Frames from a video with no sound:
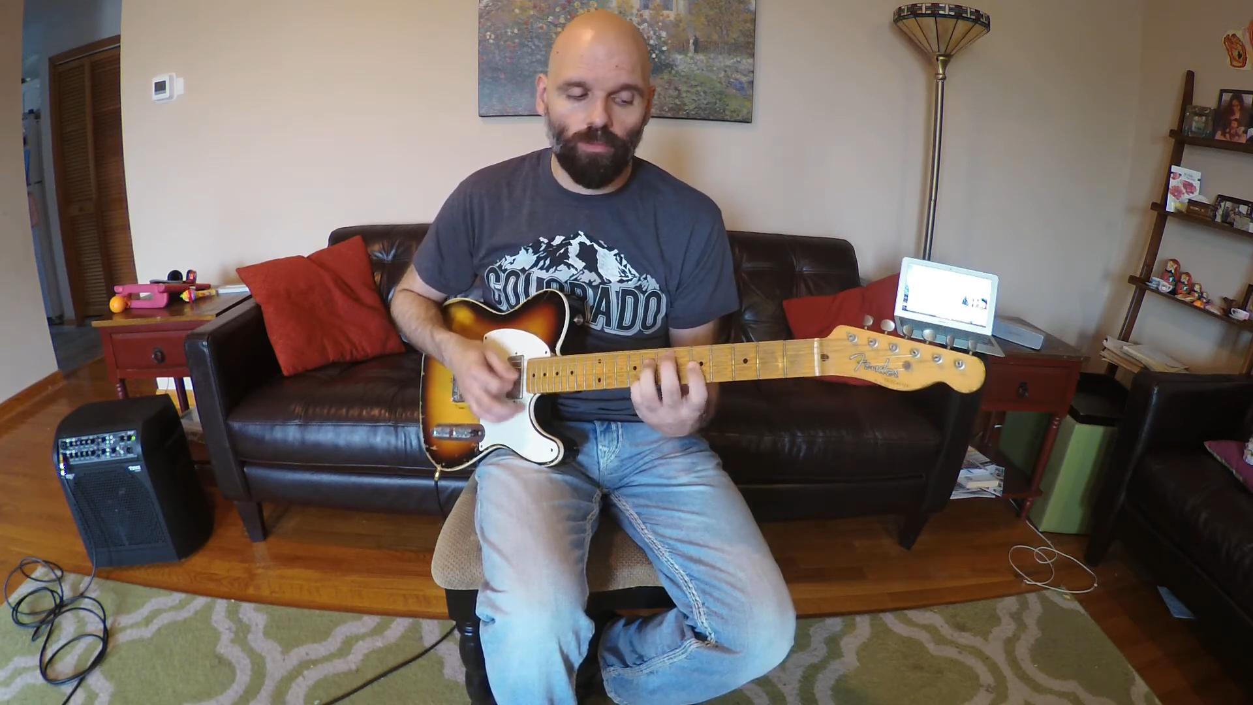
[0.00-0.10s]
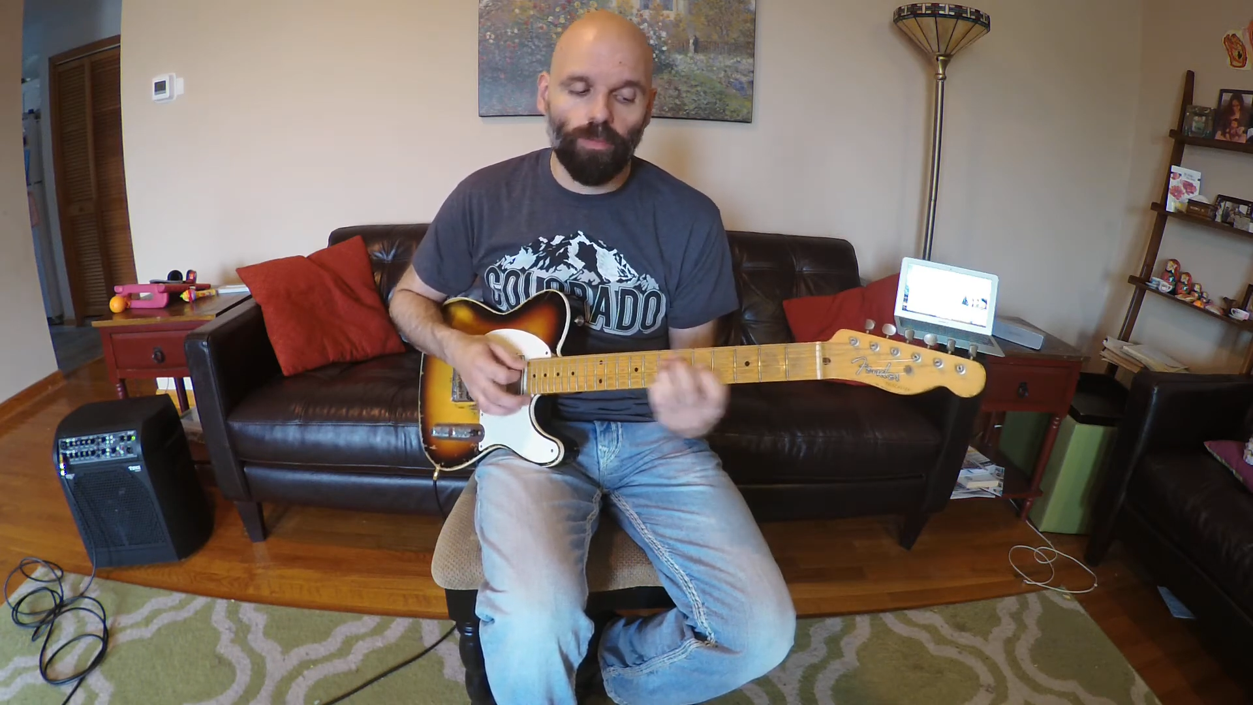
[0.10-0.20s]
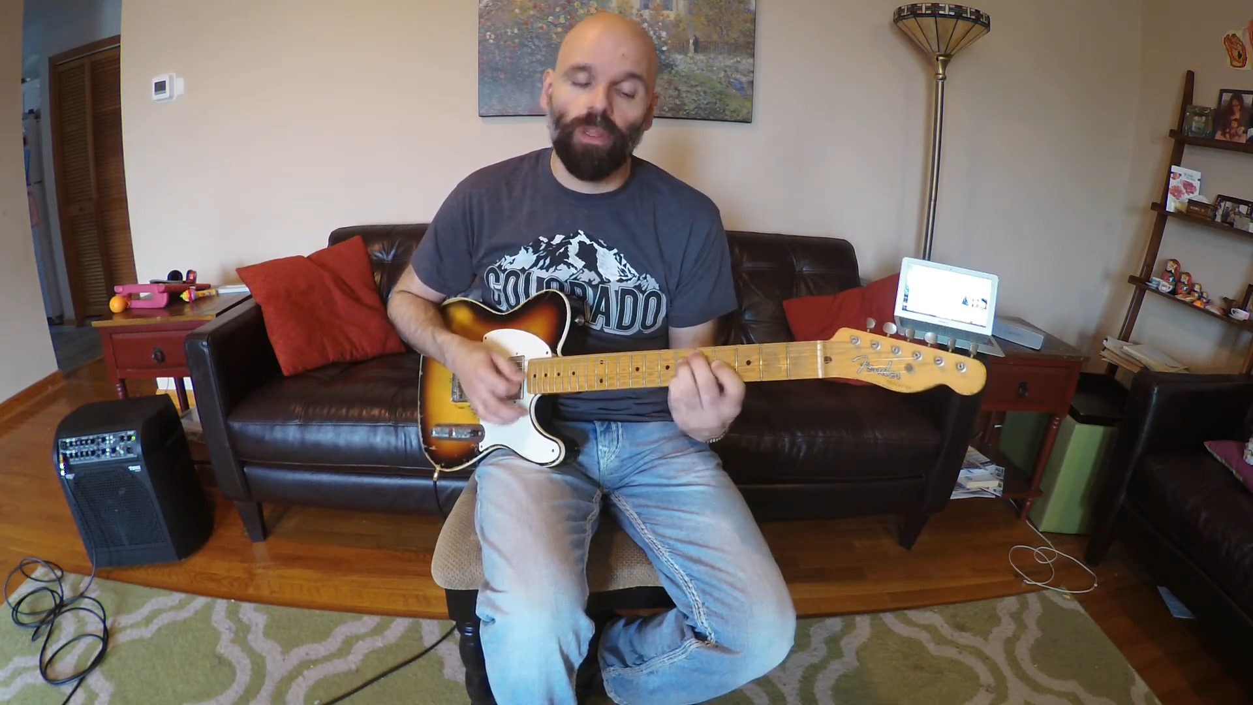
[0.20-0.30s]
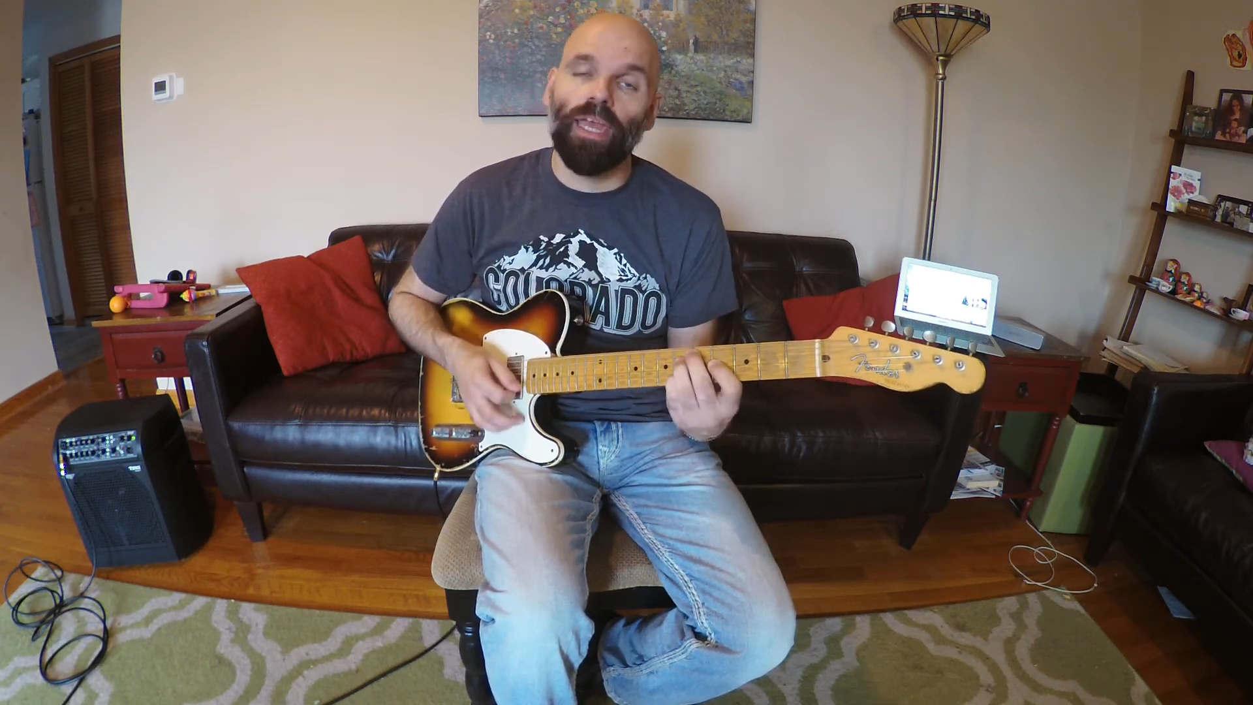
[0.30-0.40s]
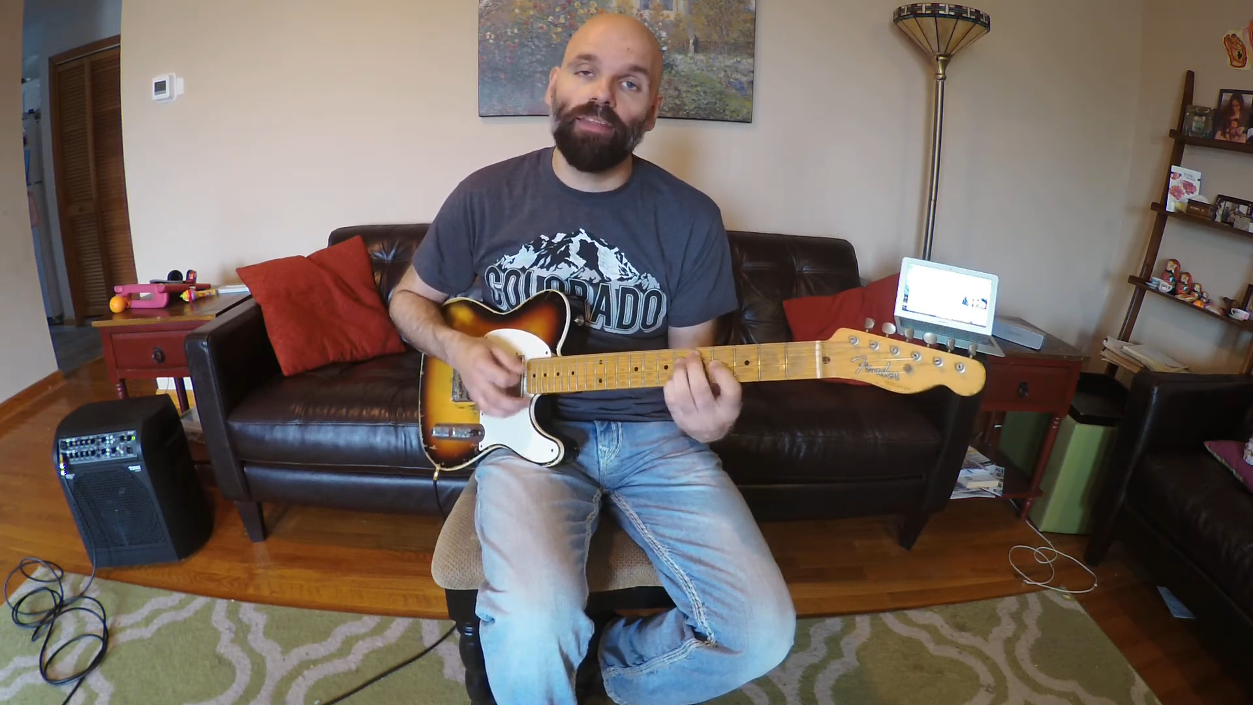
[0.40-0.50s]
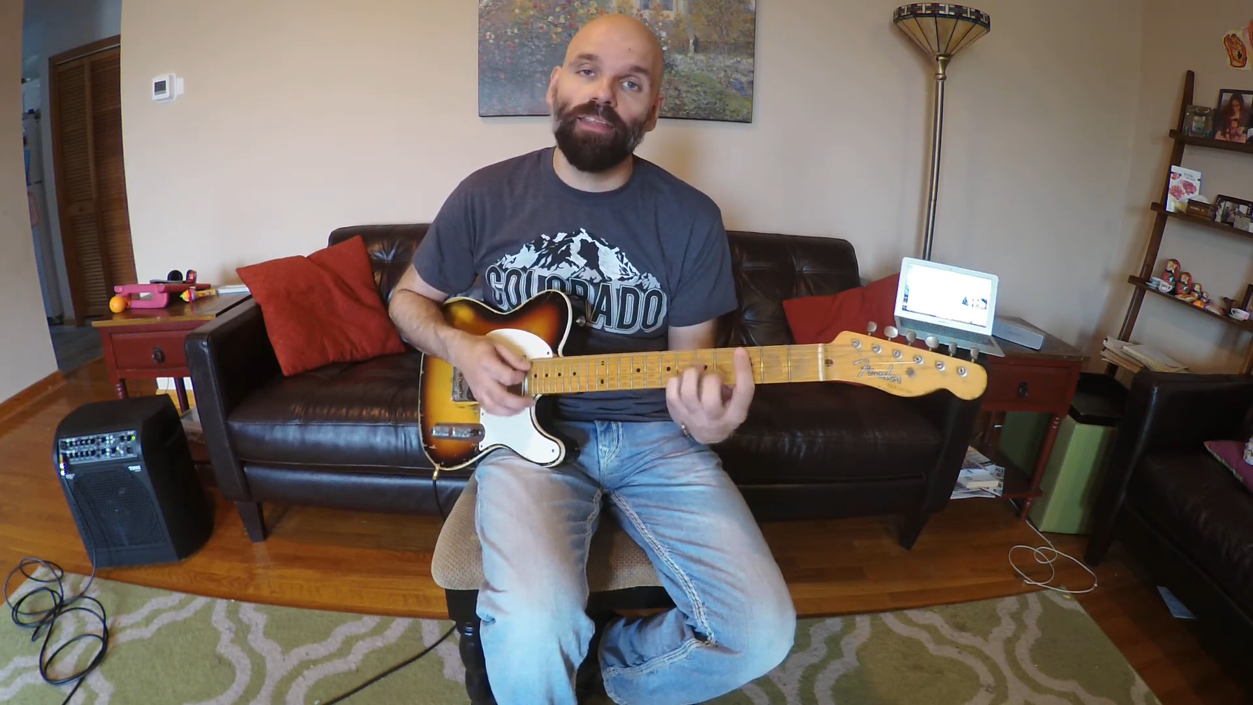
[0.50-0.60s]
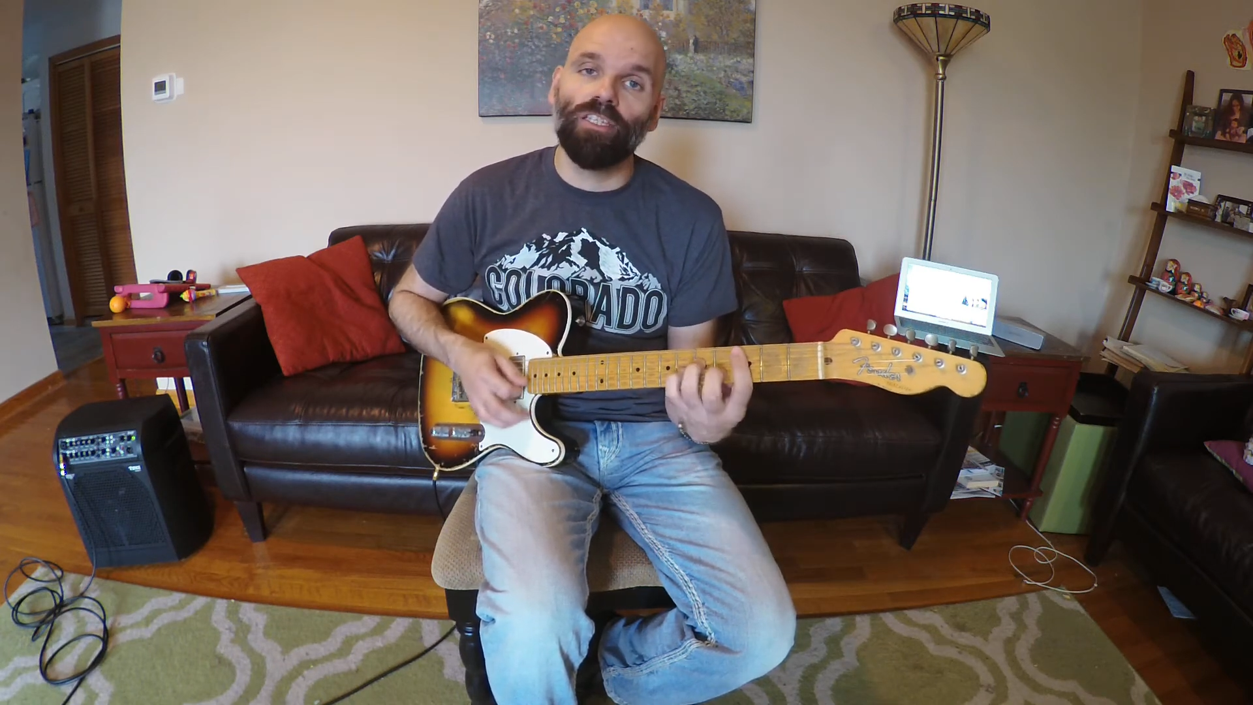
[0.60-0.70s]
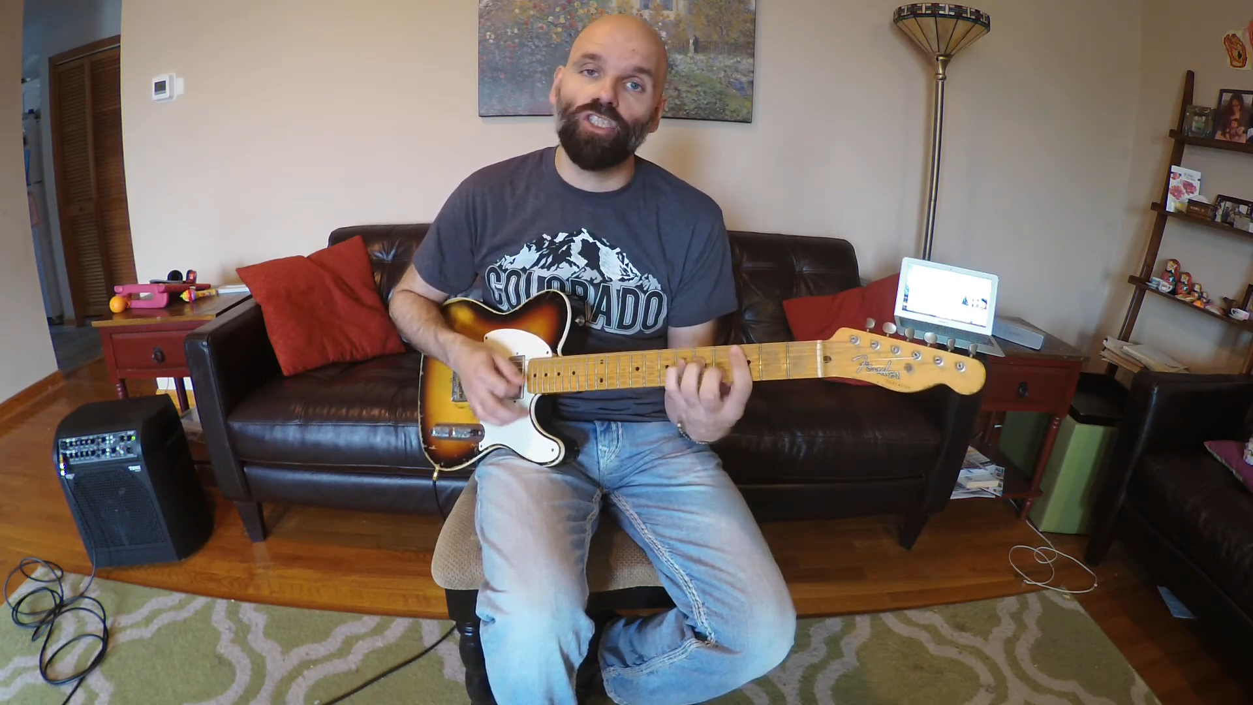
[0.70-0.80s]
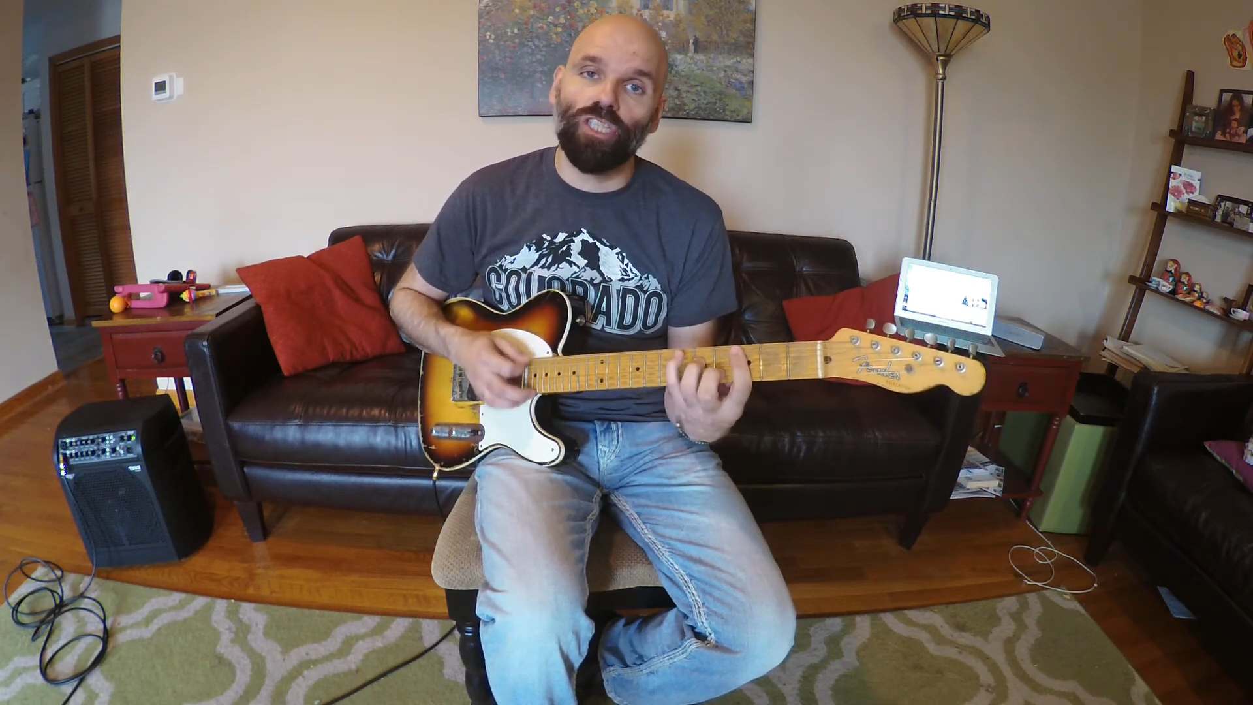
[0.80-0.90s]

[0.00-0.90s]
Playing this